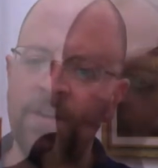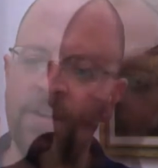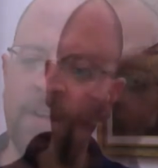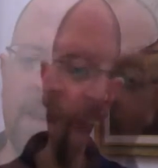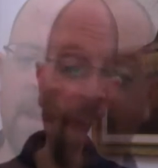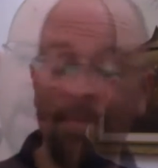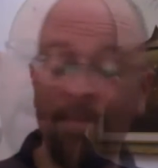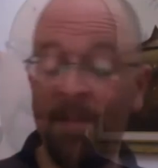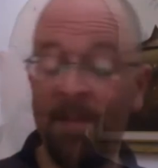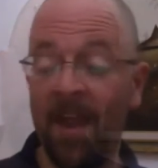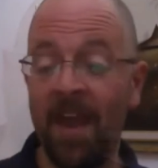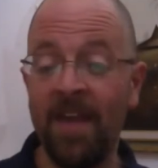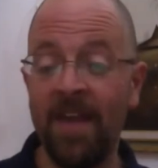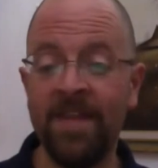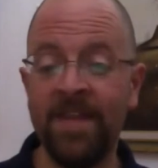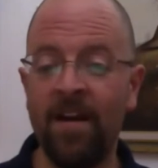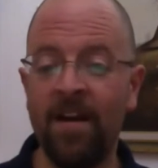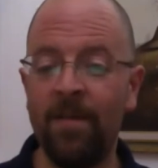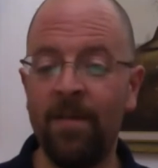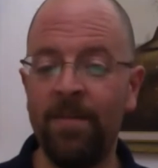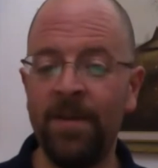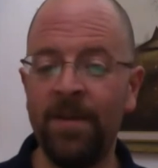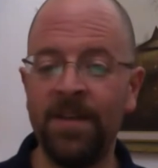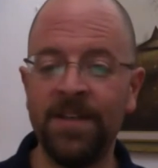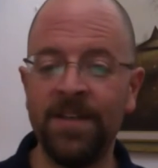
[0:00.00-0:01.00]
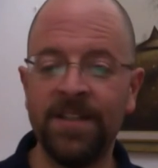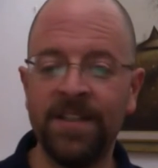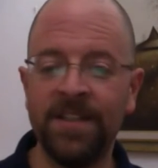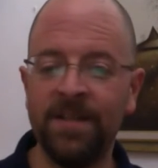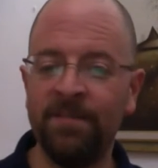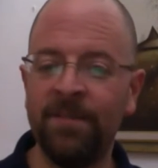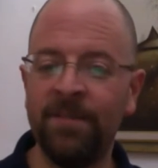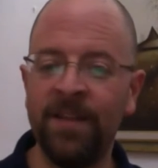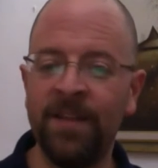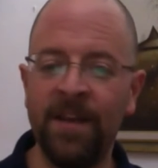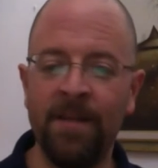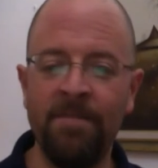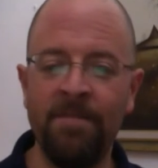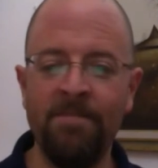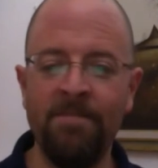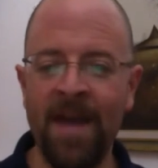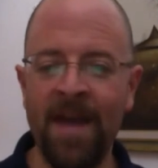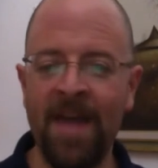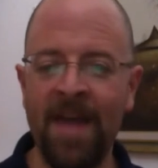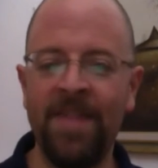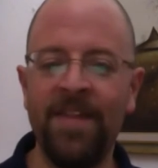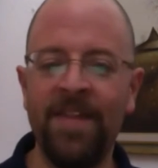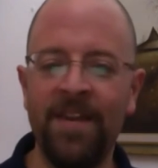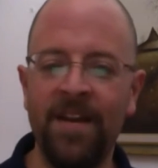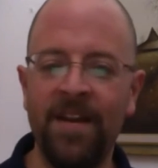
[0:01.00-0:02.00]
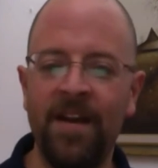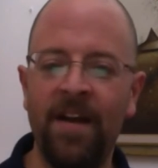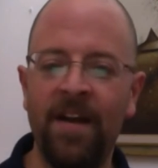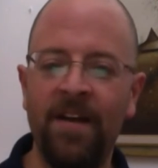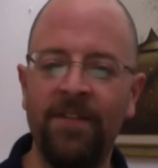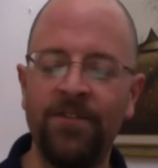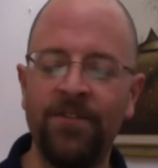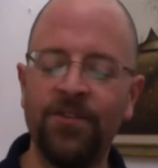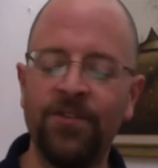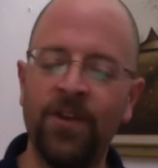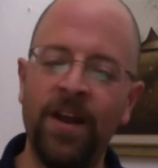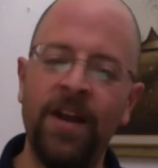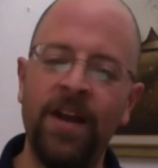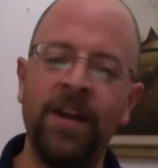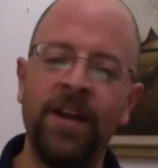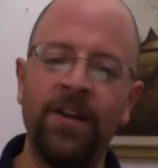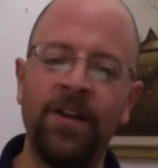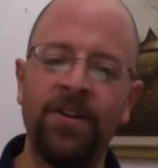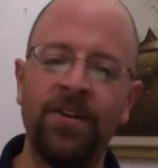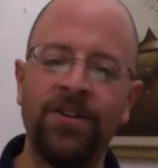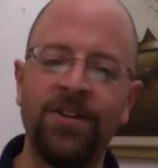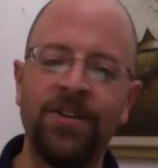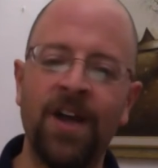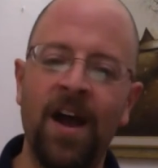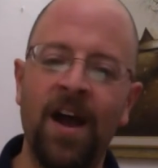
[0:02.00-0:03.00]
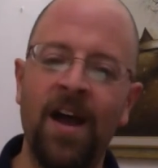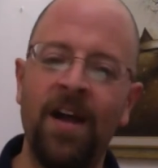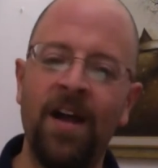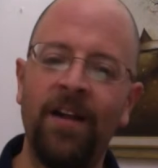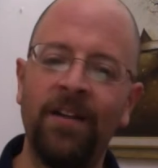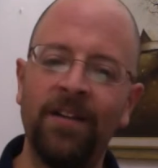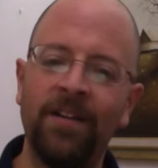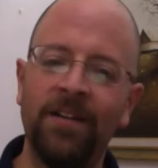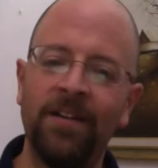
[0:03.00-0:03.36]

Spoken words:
ABA therapy is simply a method of training your child.